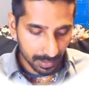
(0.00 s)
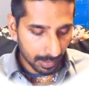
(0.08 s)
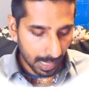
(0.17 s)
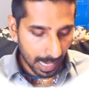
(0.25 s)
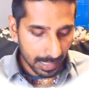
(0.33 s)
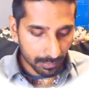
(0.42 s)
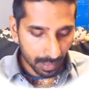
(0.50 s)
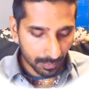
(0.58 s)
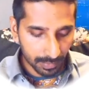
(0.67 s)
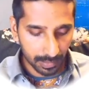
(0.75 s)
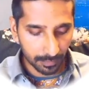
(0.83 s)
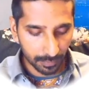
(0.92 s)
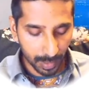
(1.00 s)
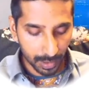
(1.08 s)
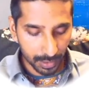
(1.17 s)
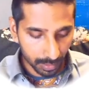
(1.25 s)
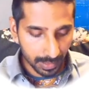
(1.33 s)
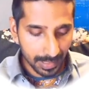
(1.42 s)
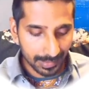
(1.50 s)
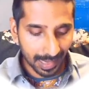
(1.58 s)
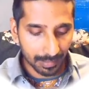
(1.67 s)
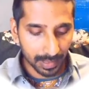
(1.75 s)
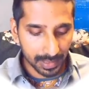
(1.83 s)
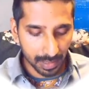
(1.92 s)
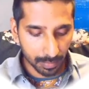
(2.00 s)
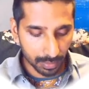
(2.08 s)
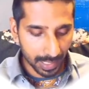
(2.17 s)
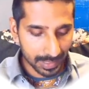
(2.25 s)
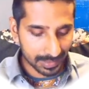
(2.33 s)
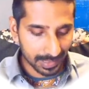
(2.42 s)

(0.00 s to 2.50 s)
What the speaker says: Any relevant information can be summarized,